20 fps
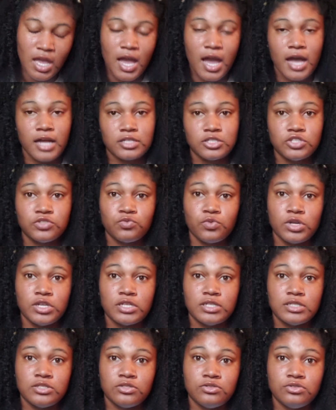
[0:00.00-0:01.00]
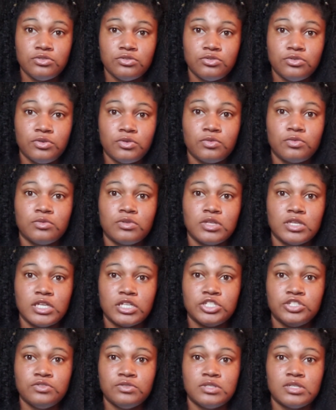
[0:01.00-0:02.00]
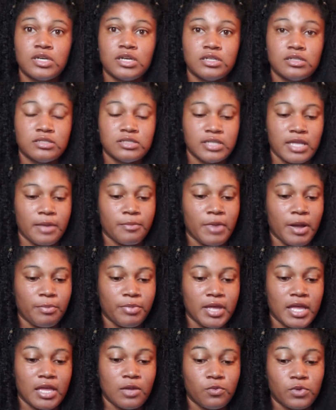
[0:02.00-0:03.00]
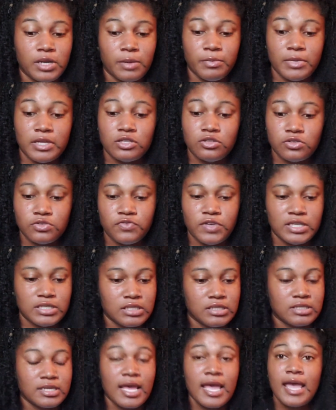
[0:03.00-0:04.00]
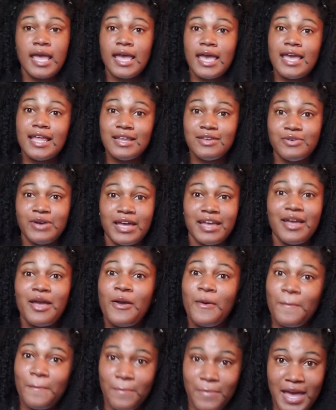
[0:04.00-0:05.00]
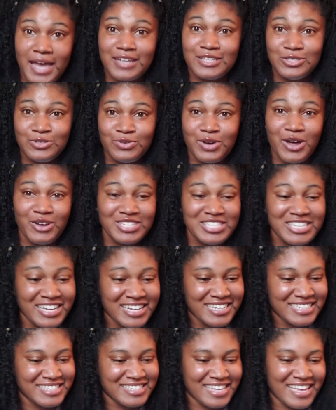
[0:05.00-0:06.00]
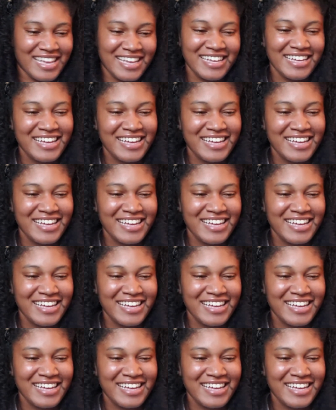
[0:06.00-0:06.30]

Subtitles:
I just wanted to get you to understand my pain when I made those faces. Anyway, back to what I was gonna say.